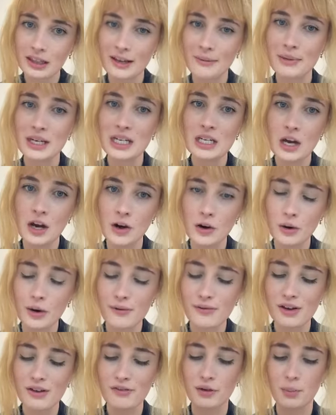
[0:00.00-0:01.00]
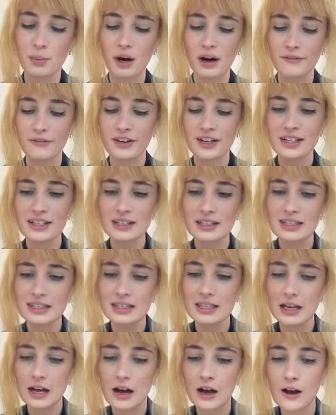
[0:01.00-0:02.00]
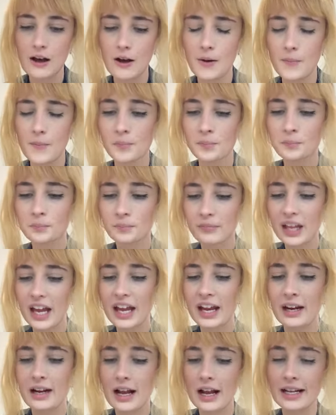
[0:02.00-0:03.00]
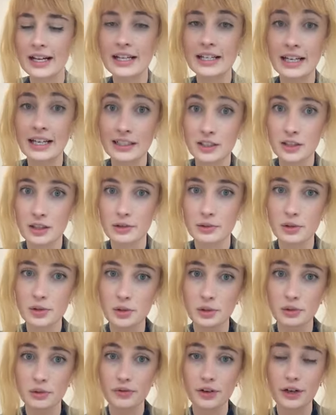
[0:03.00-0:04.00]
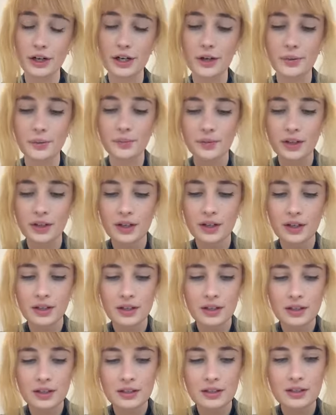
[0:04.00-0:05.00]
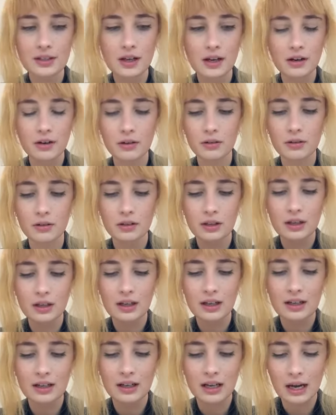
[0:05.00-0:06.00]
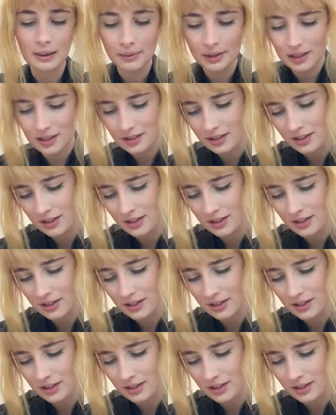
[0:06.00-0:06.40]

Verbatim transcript: Let me know if you have a preference, um, and I can get to those soon for you. So I'm gonna